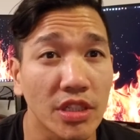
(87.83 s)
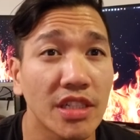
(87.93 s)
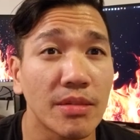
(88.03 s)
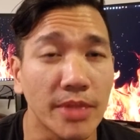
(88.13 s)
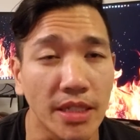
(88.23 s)

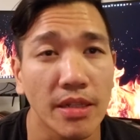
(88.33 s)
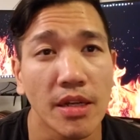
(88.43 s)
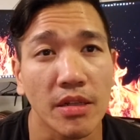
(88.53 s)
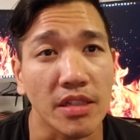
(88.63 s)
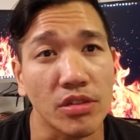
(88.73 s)
ligament.
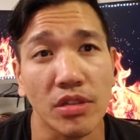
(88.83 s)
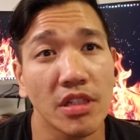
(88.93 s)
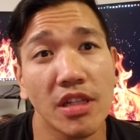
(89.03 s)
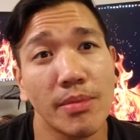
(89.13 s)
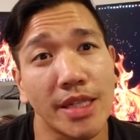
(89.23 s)
Because your
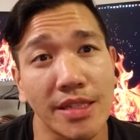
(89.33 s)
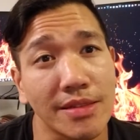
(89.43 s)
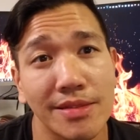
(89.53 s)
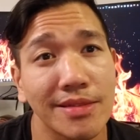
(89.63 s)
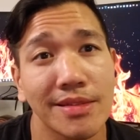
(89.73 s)
ligament
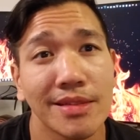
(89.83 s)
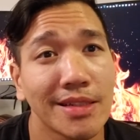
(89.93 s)
is,